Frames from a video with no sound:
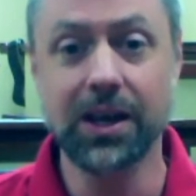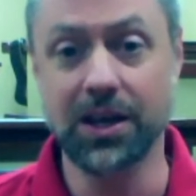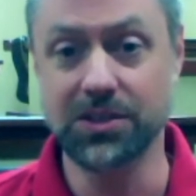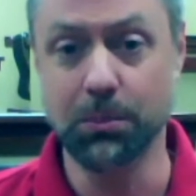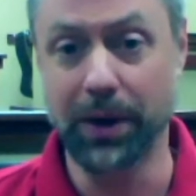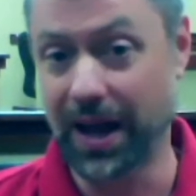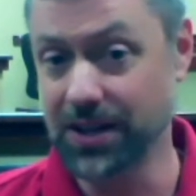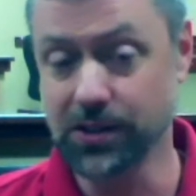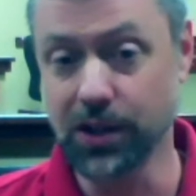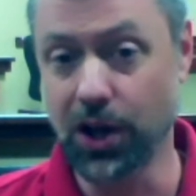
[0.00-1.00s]
is to
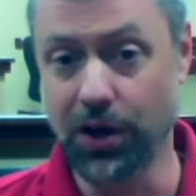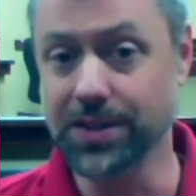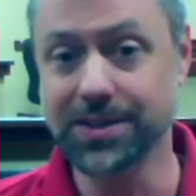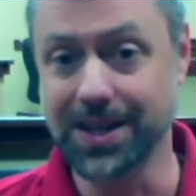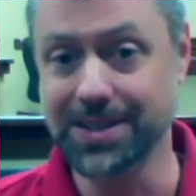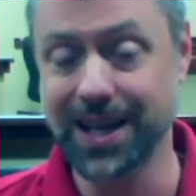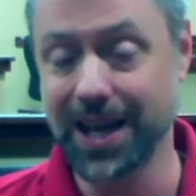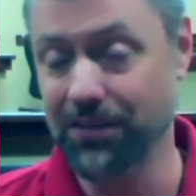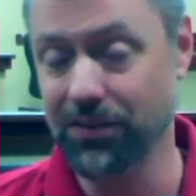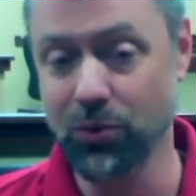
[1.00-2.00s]
pass a law that says
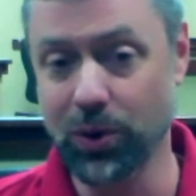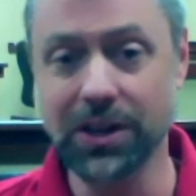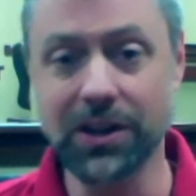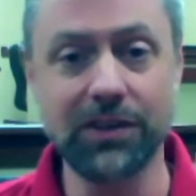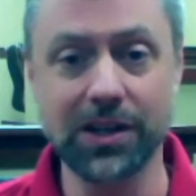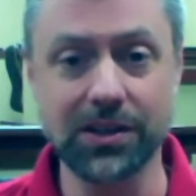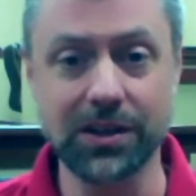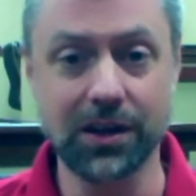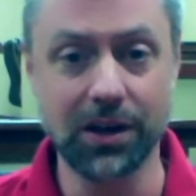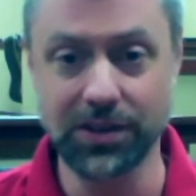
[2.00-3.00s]
everyone
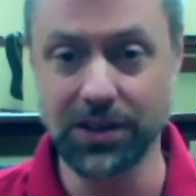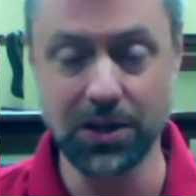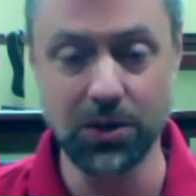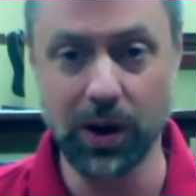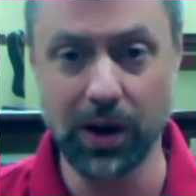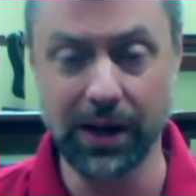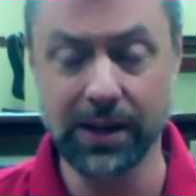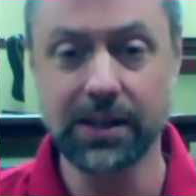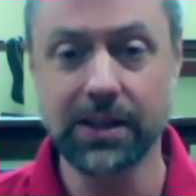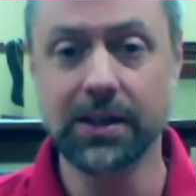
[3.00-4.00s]
convicted of a DUI